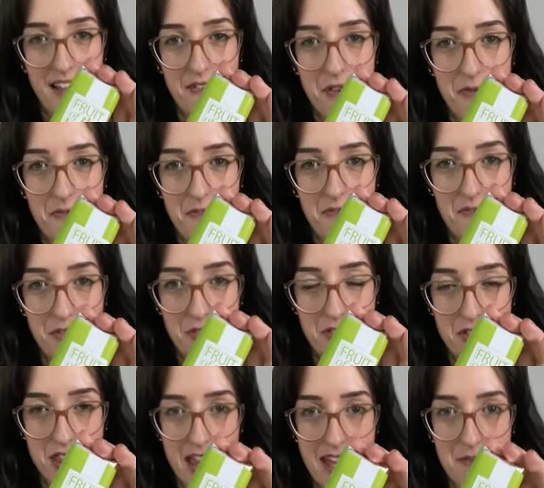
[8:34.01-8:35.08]
I have a Fruit
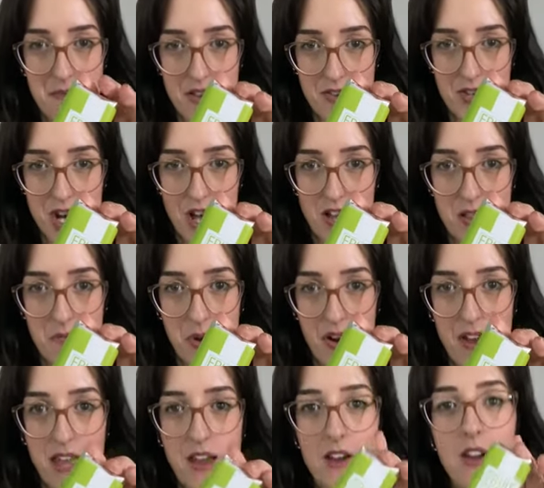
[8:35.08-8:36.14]
of the Land milk chocolate
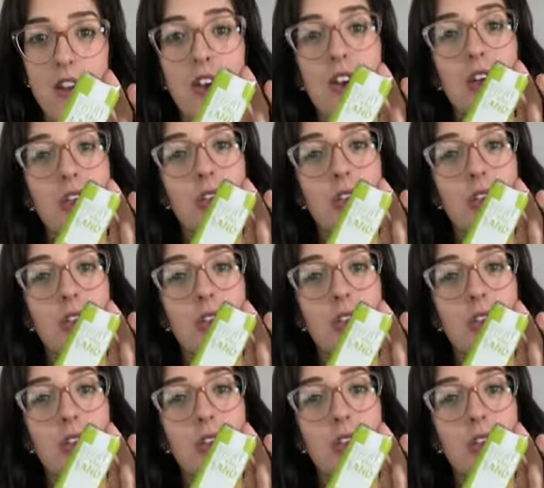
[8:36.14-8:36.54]
bar here.